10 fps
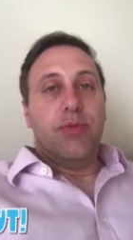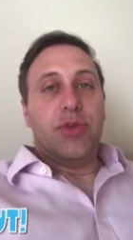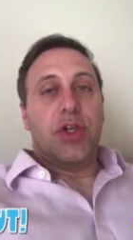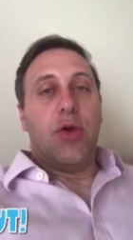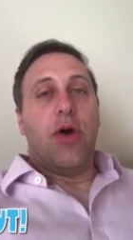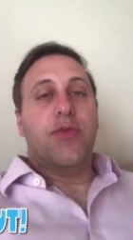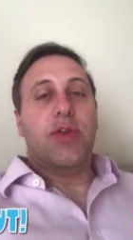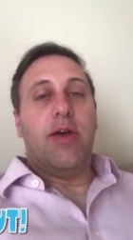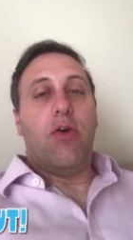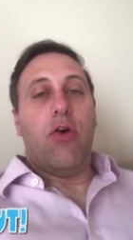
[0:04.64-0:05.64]
So
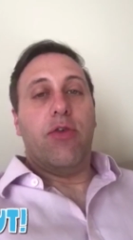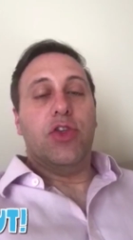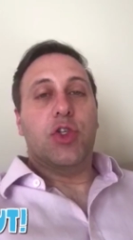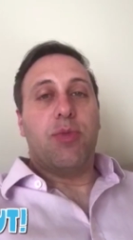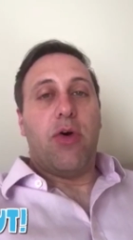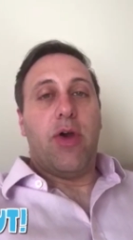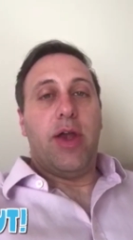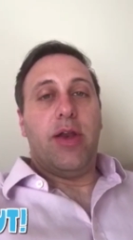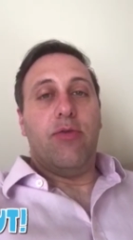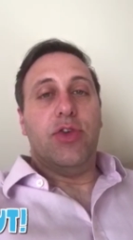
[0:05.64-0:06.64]
after our
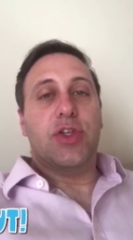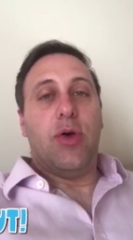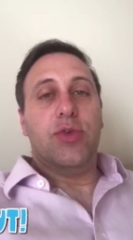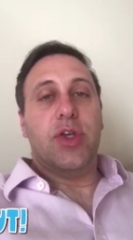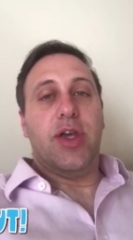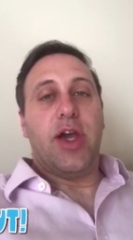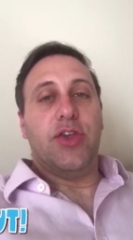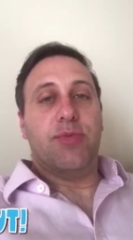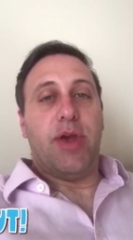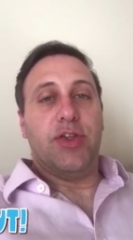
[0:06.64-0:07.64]
awe-inspiring result
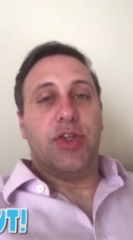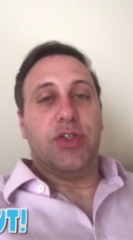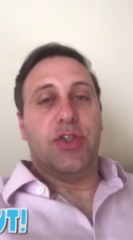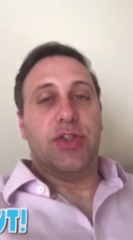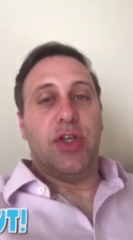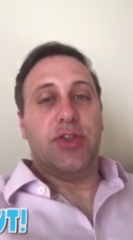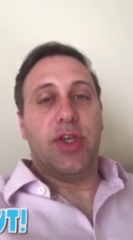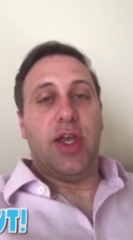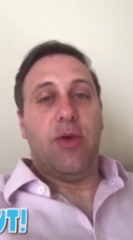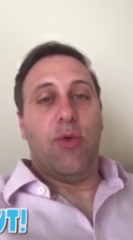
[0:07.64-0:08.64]
against Manchester
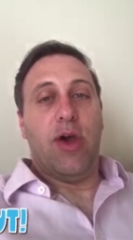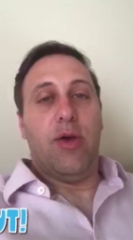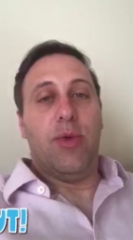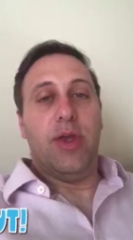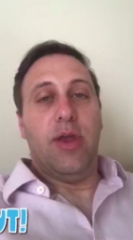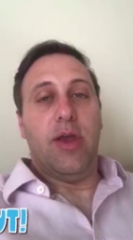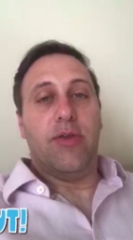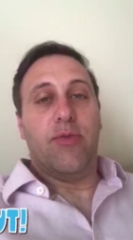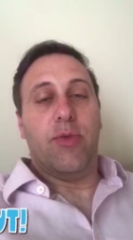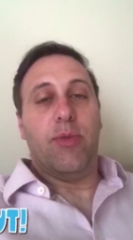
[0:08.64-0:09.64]
City, where we
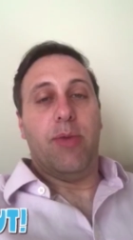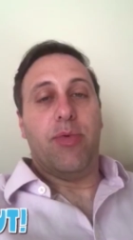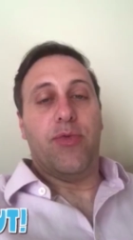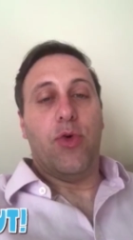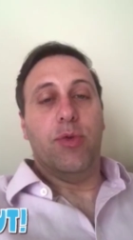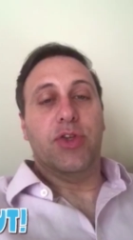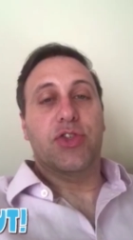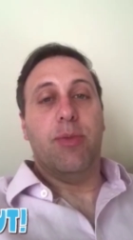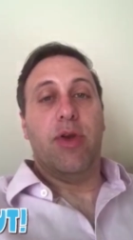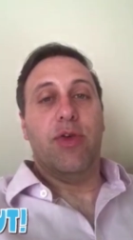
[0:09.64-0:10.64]
we performed a
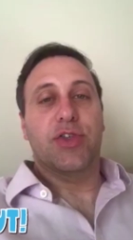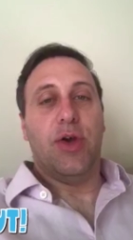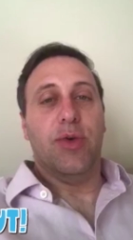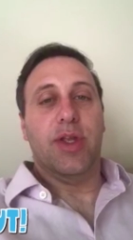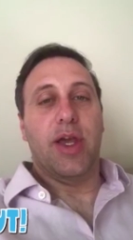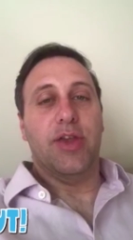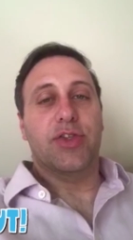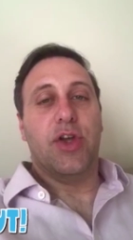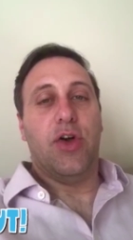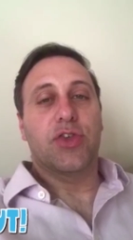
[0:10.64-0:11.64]
similar result
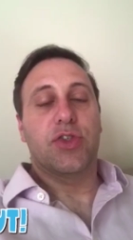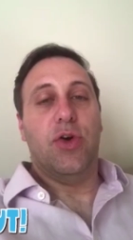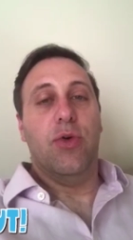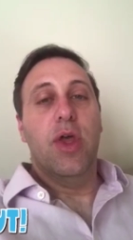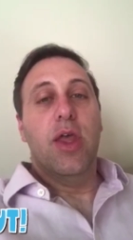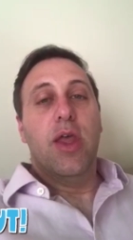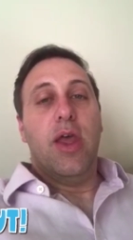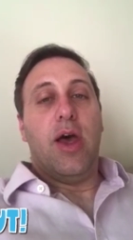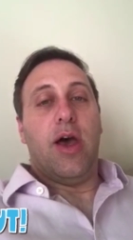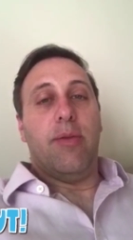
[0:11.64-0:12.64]
against Arsenal,
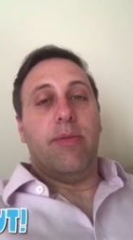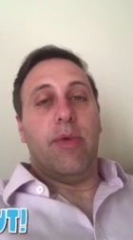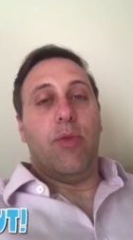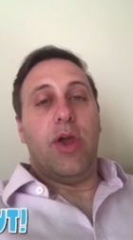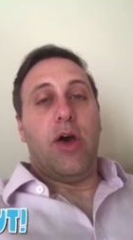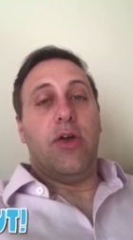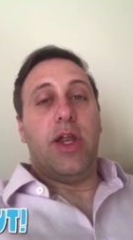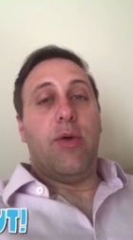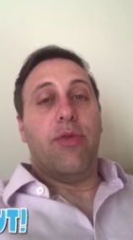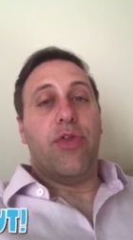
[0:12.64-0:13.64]
um, we are
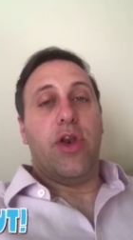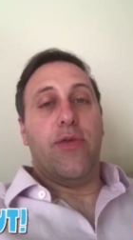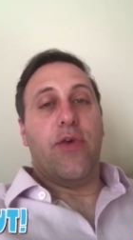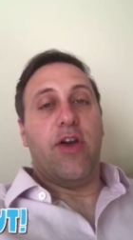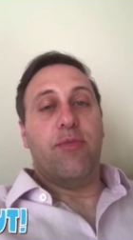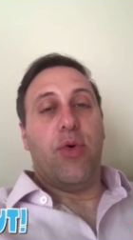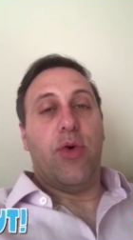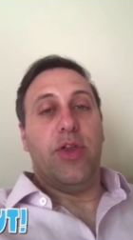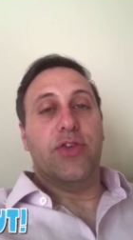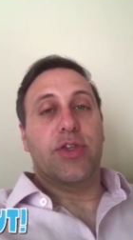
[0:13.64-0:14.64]
now on 35
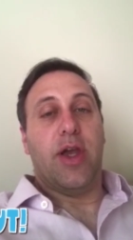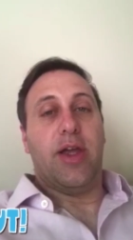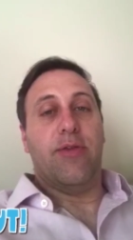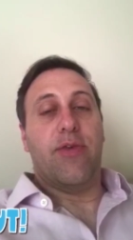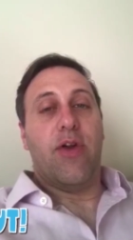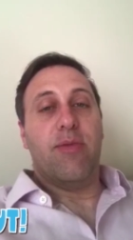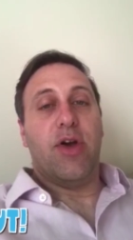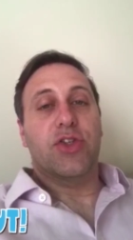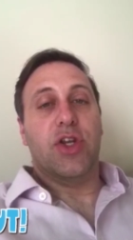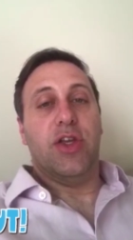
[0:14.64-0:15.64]
points and very
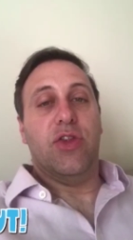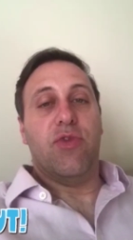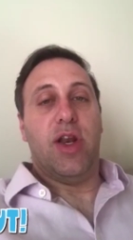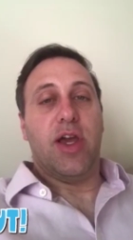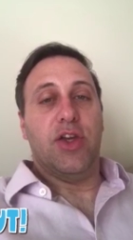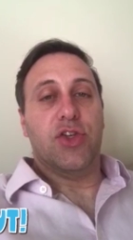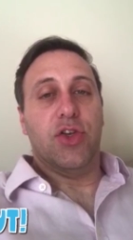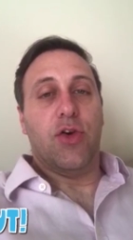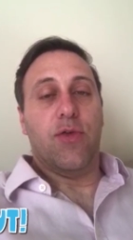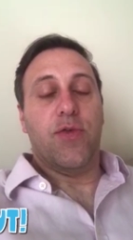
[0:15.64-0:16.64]
much in the
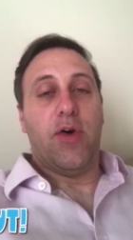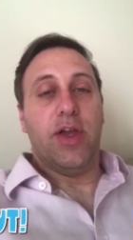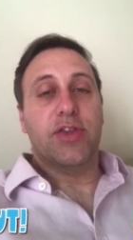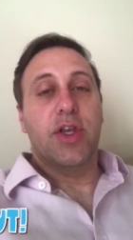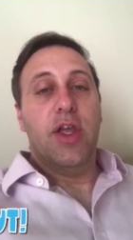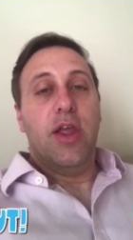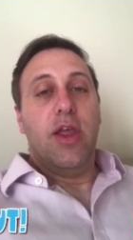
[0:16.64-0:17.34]
relegation dogfight.